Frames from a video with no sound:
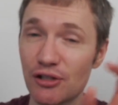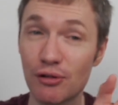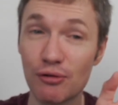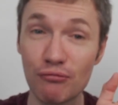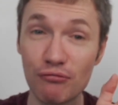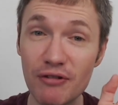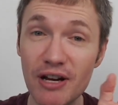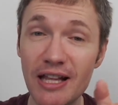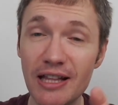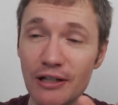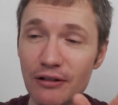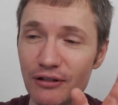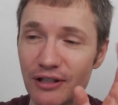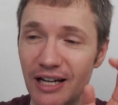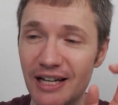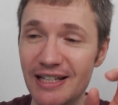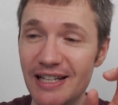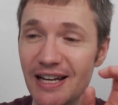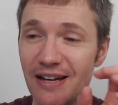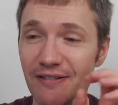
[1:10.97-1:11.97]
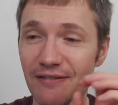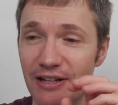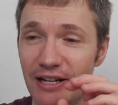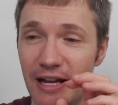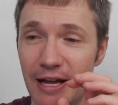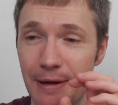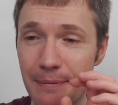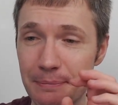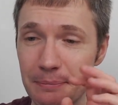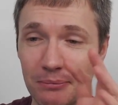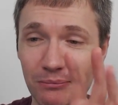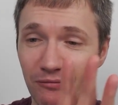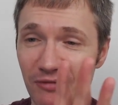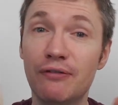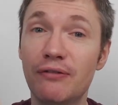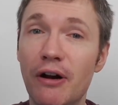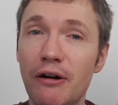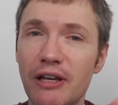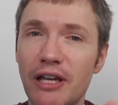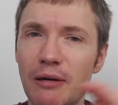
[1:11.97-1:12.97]
it. So it's a really good idea, and
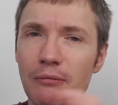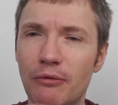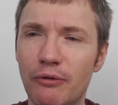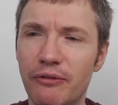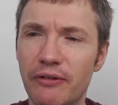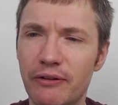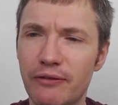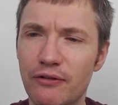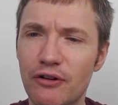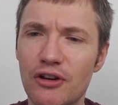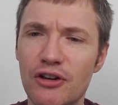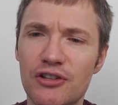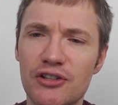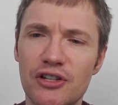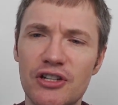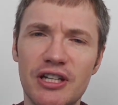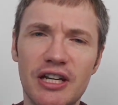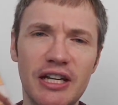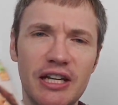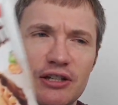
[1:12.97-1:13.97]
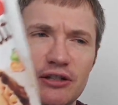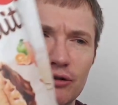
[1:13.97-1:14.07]
Ferrero came up with it first and did